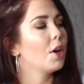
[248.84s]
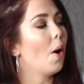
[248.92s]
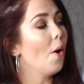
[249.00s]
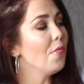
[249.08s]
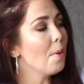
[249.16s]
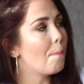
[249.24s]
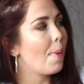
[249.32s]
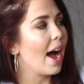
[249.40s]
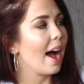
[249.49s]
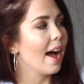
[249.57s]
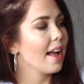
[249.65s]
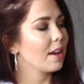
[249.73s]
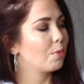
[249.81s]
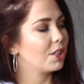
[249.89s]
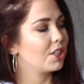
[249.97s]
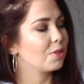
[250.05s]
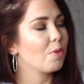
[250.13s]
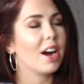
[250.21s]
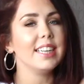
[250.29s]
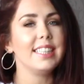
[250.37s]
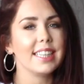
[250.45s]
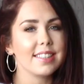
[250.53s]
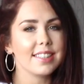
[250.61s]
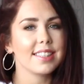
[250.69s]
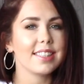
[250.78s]
So on the back, which is what I
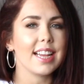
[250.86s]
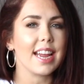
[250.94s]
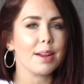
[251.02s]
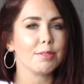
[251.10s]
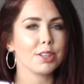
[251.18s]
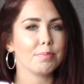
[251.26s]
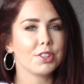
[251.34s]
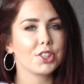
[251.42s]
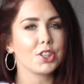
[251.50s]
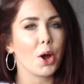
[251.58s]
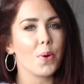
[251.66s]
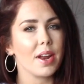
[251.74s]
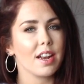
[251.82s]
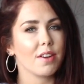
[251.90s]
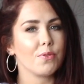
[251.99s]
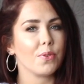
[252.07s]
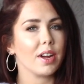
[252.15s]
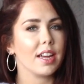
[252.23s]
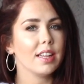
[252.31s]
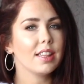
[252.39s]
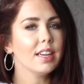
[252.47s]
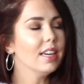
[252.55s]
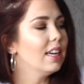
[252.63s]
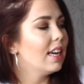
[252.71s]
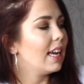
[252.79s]
didn't see, which I'm so in love with,
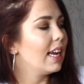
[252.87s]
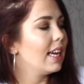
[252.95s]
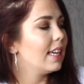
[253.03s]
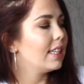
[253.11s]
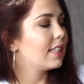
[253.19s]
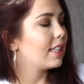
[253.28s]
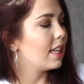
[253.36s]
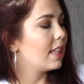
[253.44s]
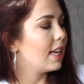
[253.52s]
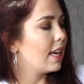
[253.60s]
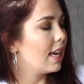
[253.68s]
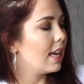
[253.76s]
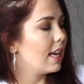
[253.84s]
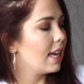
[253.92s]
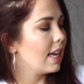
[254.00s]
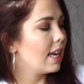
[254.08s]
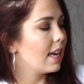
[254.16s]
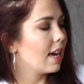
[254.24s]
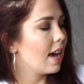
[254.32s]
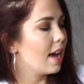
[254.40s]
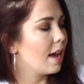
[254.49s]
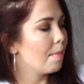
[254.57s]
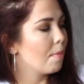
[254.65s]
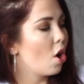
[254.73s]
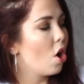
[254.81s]
is the
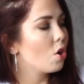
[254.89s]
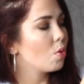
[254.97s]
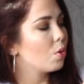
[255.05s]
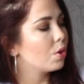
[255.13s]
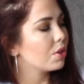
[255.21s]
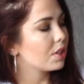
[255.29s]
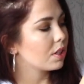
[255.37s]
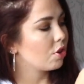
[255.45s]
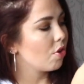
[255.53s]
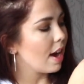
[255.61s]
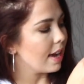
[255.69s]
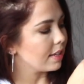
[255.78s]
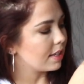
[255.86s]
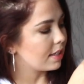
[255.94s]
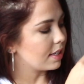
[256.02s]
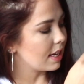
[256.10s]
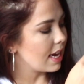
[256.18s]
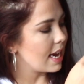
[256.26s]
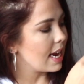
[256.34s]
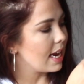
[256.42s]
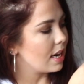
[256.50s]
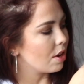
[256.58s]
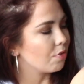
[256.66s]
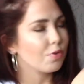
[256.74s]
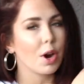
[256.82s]
Hogwarts crest
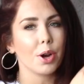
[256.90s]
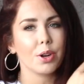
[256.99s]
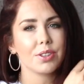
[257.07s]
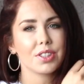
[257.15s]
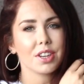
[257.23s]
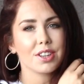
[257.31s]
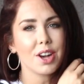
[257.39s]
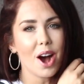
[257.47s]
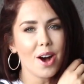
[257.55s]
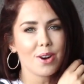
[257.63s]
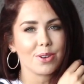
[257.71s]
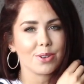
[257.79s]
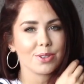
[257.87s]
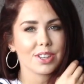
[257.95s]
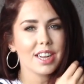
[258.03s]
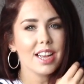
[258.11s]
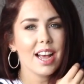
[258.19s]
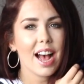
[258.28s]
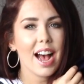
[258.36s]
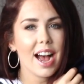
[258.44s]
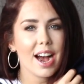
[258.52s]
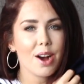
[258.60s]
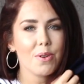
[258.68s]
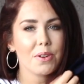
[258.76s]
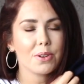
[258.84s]
in rose gold.
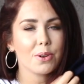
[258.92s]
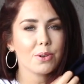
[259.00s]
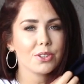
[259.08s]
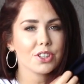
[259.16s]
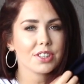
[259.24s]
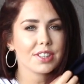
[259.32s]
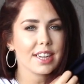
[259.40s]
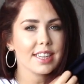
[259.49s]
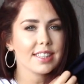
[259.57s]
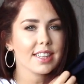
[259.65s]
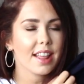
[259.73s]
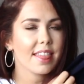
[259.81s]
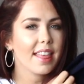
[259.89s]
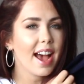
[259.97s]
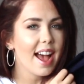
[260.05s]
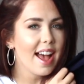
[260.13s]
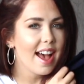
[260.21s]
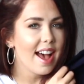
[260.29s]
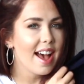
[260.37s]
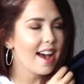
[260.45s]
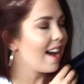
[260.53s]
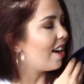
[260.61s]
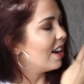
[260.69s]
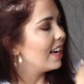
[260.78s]
How gorgeous is that?